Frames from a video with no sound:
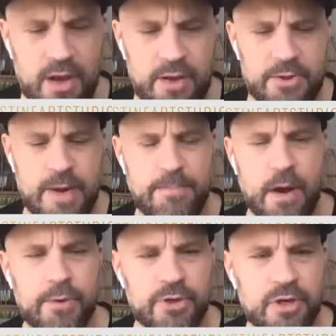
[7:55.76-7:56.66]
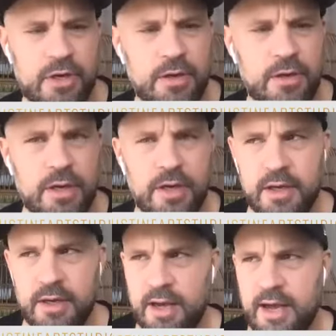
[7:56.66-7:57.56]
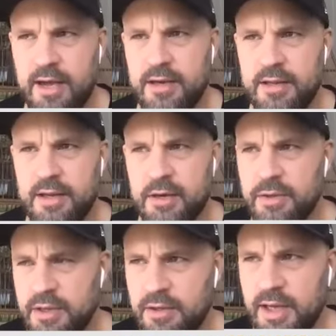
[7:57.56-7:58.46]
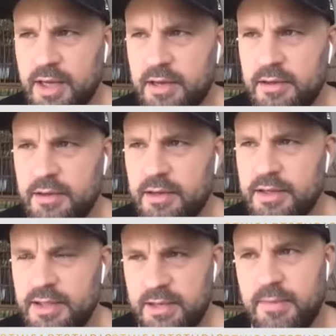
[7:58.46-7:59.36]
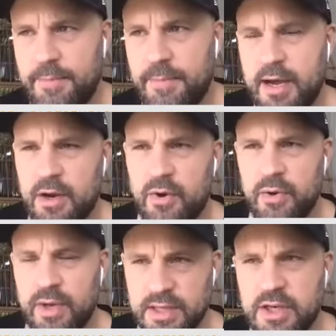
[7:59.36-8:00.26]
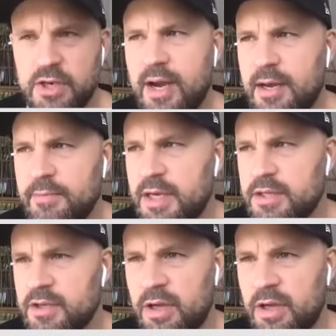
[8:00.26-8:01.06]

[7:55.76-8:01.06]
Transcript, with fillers: on through my publisher, and their their link is in my bio on Instagram, and it's